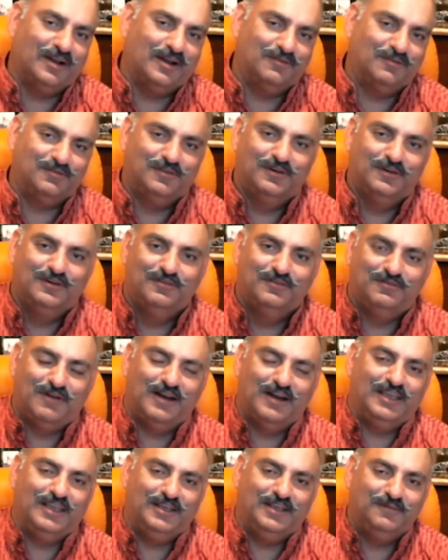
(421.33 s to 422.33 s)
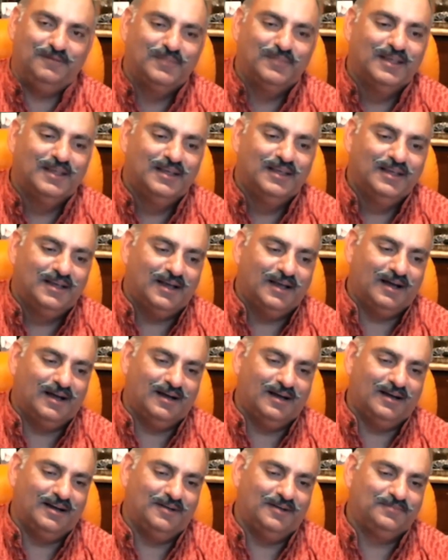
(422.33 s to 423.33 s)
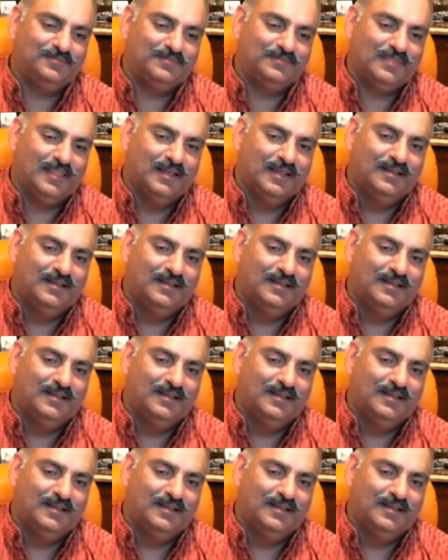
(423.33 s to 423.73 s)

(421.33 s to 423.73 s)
kind of funny. The